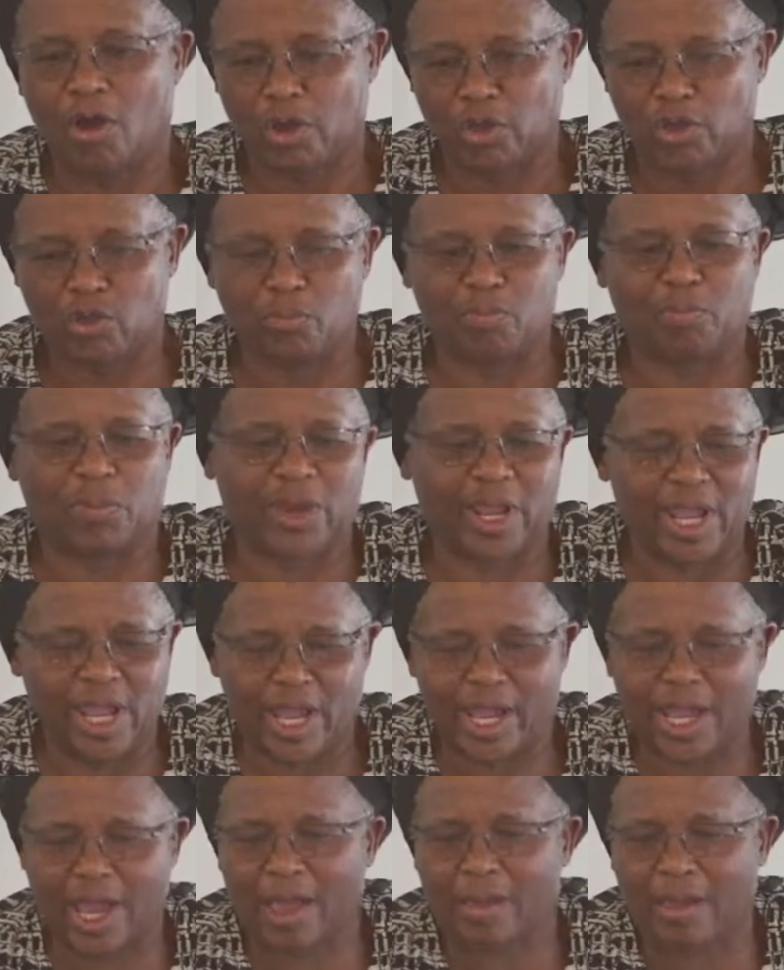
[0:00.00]
You
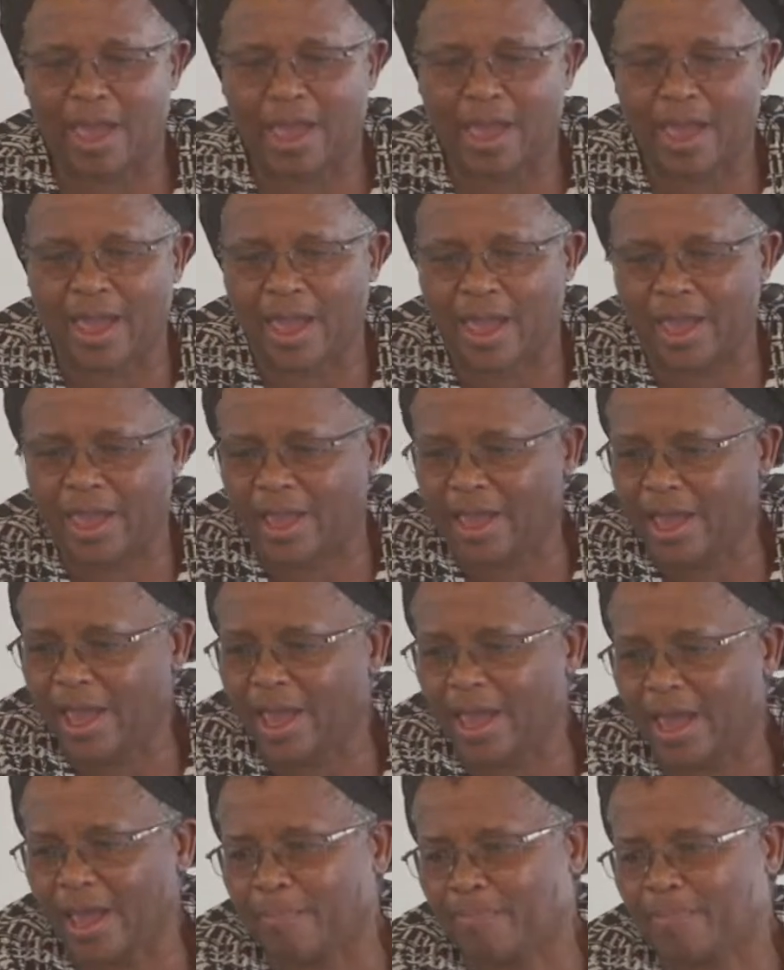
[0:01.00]
bring
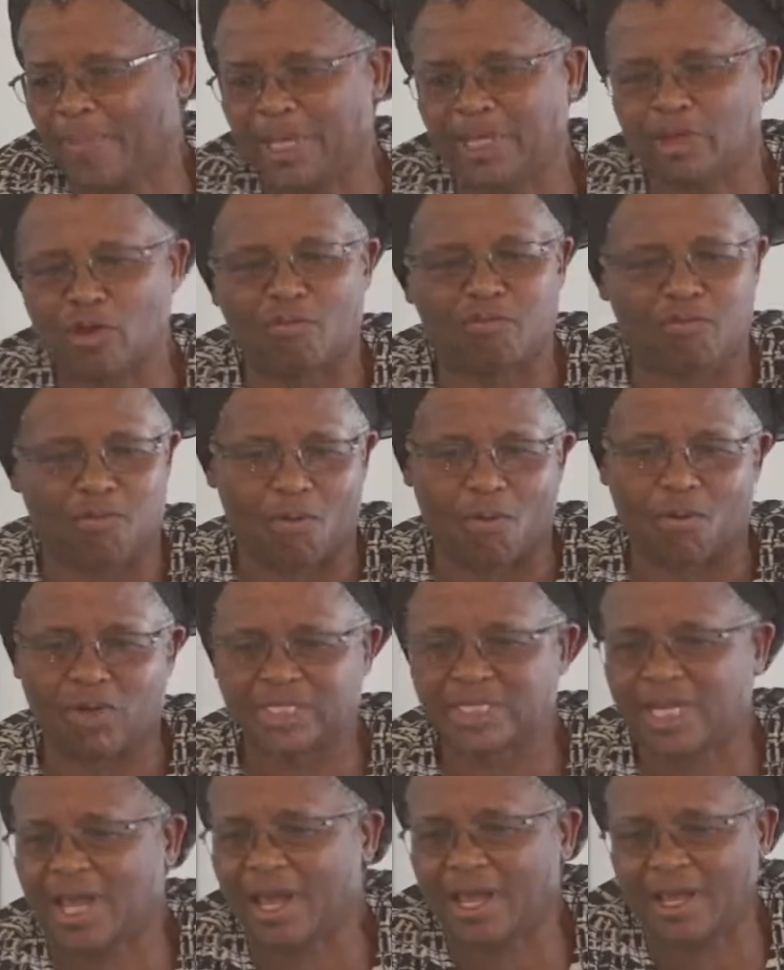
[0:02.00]
a bit of
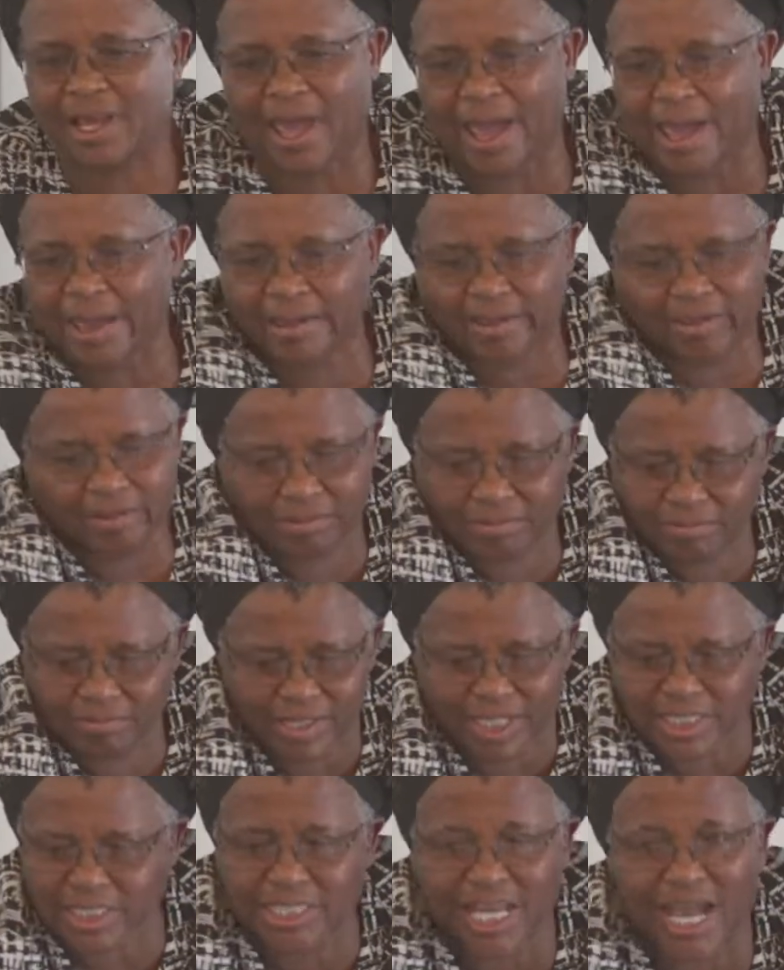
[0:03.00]
water, like
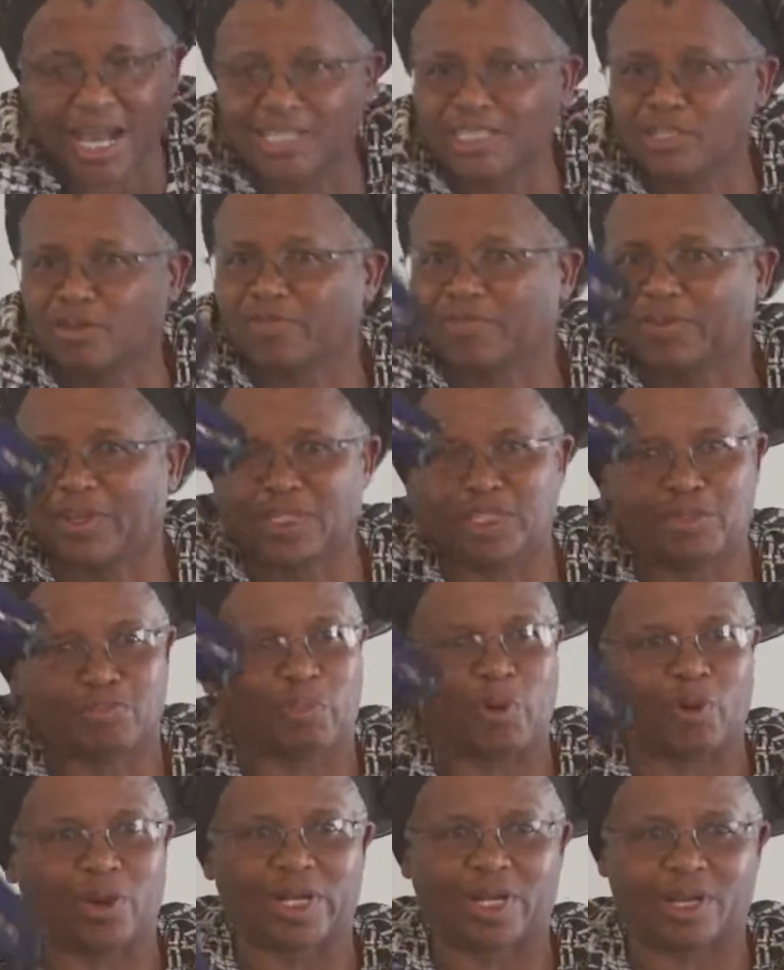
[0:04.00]
the size of this
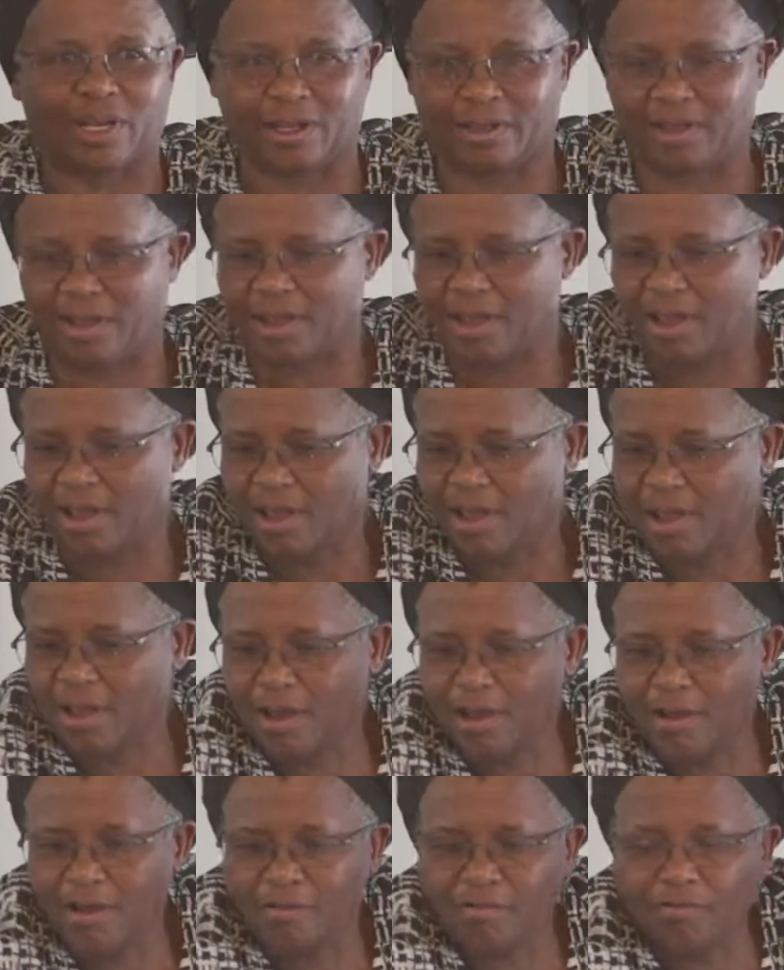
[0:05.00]
bottle,
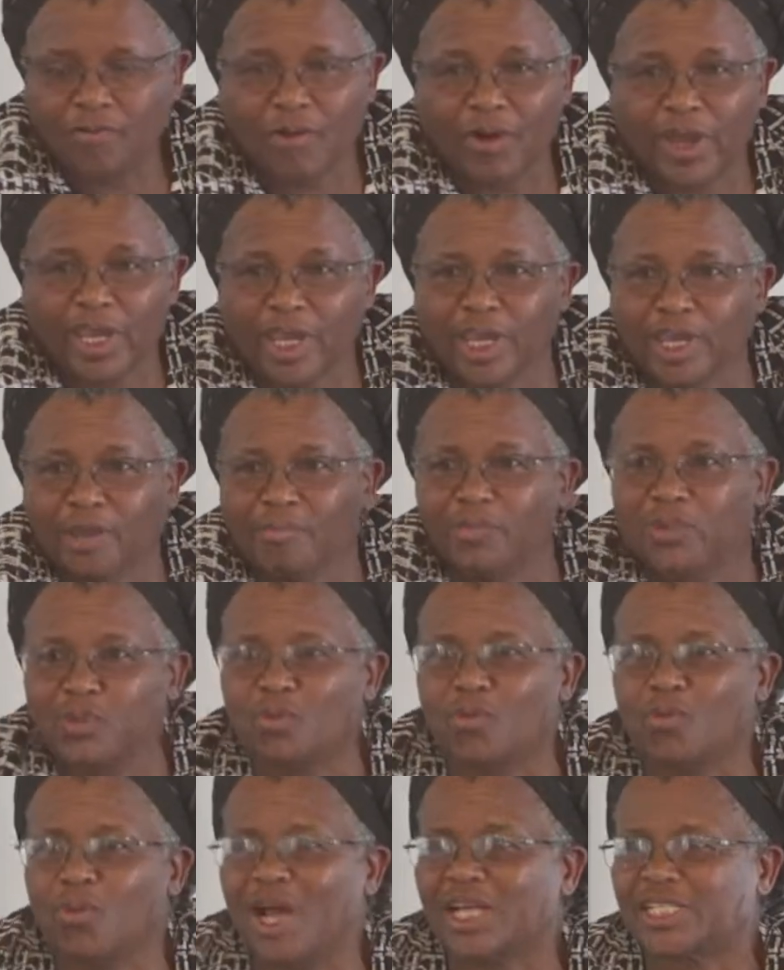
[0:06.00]
for him
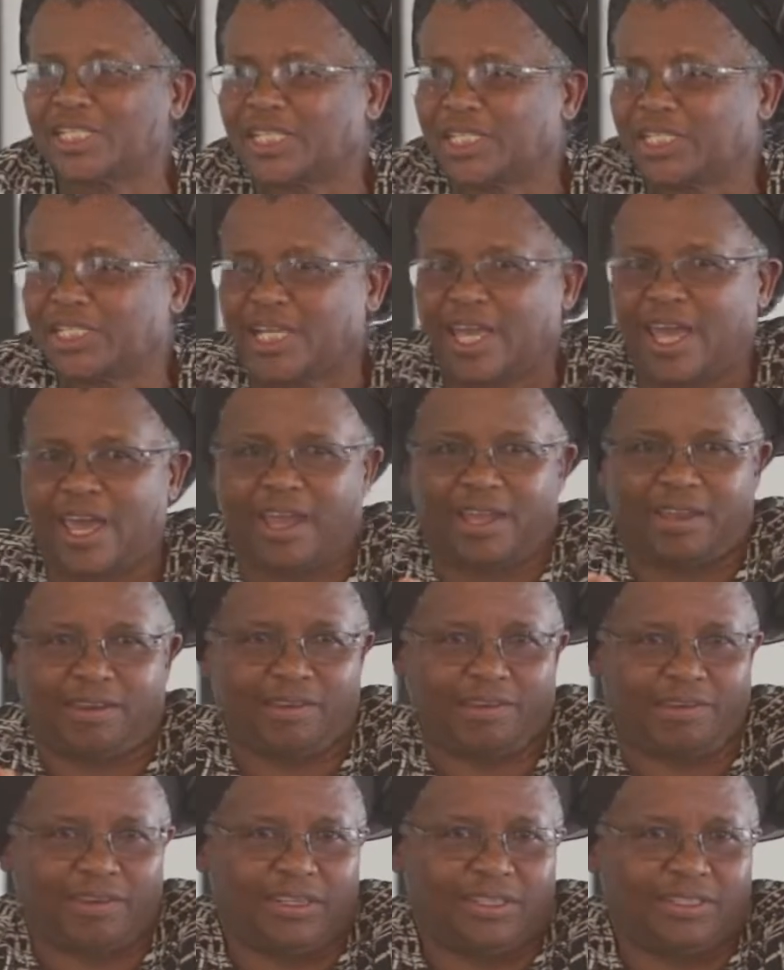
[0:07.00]
to wash his
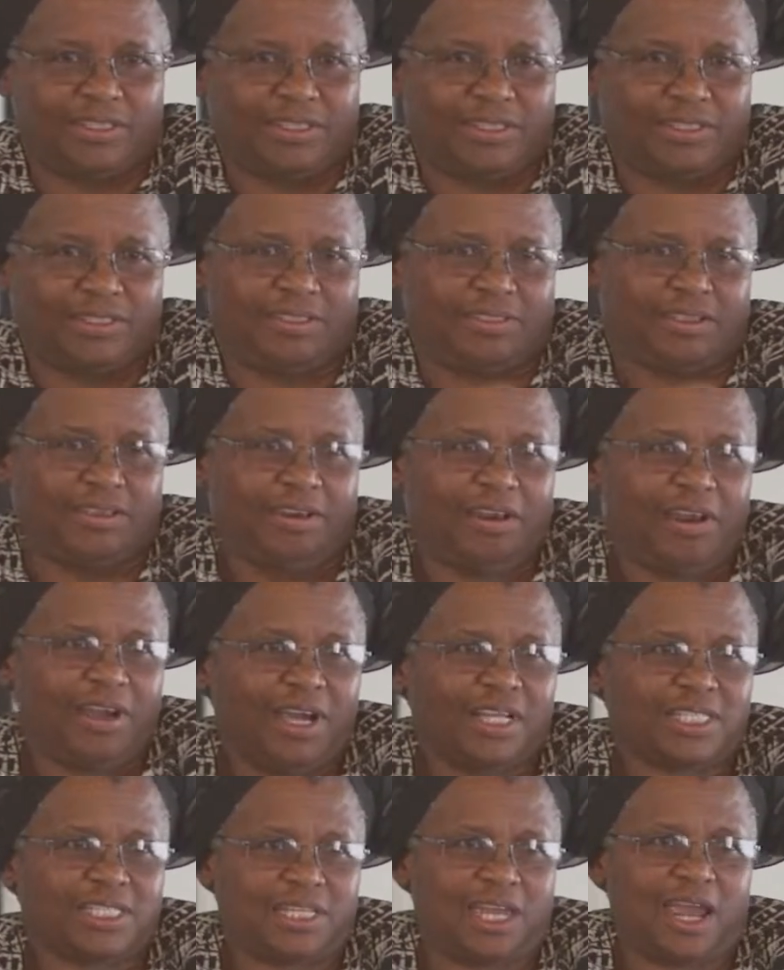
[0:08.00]
hand.
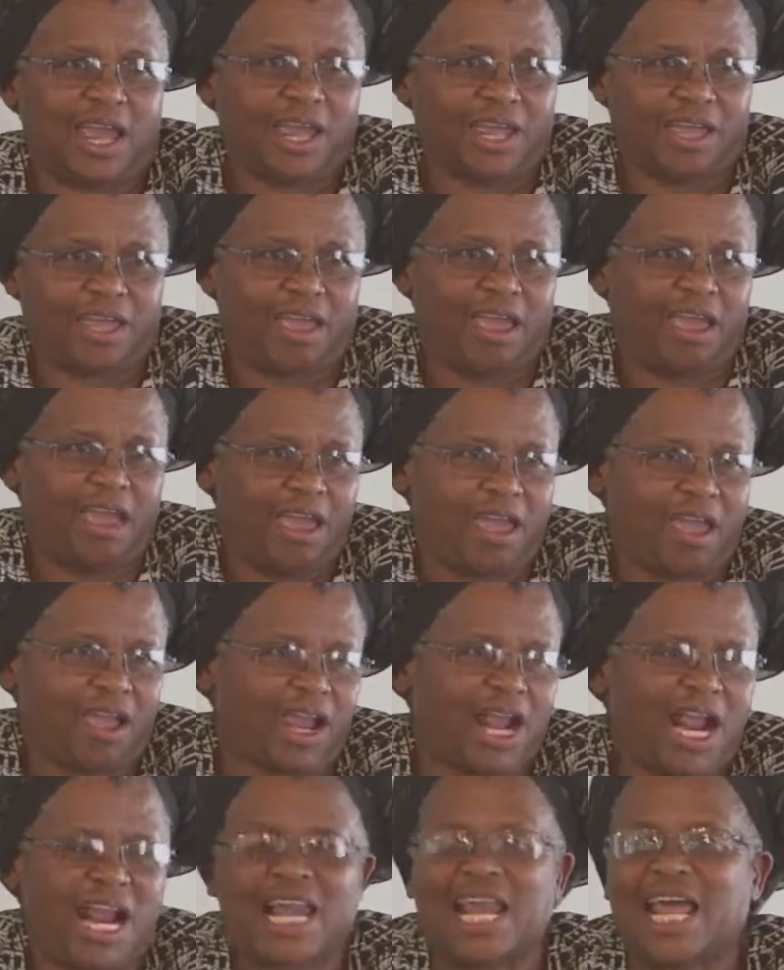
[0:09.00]
It's like a
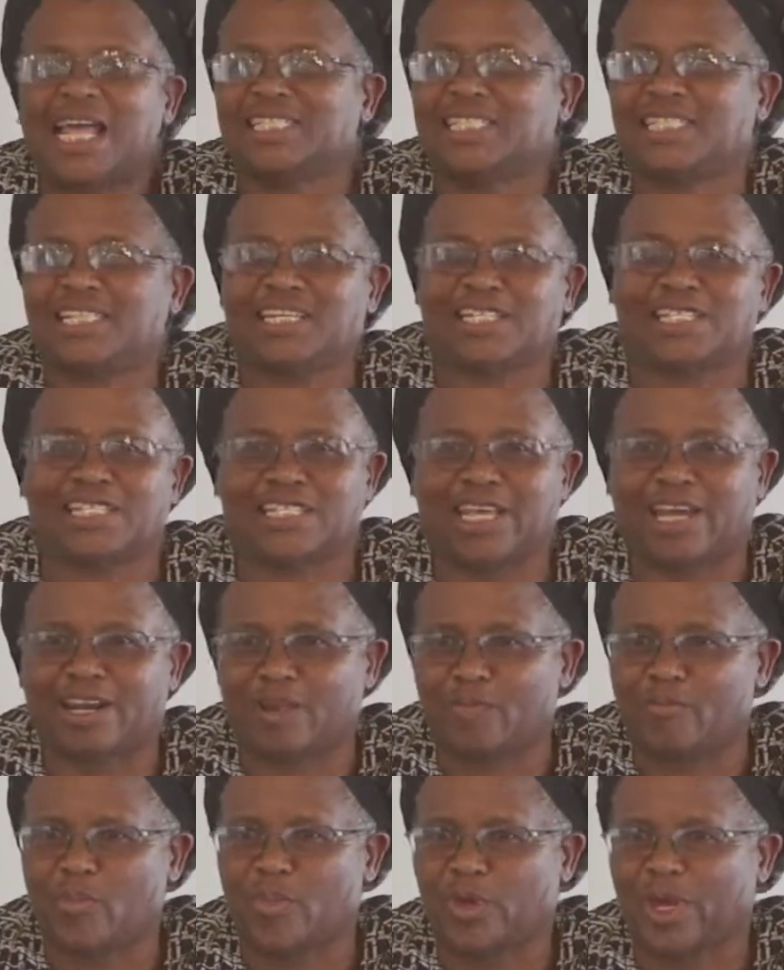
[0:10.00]
cleansing
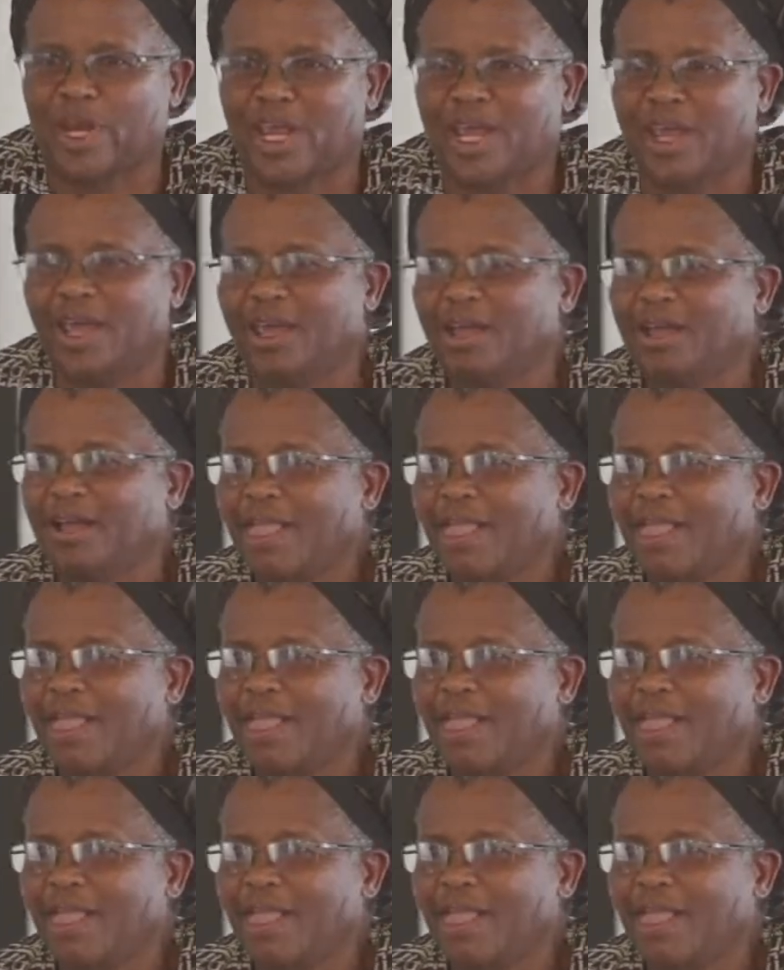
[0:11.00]
ceremony.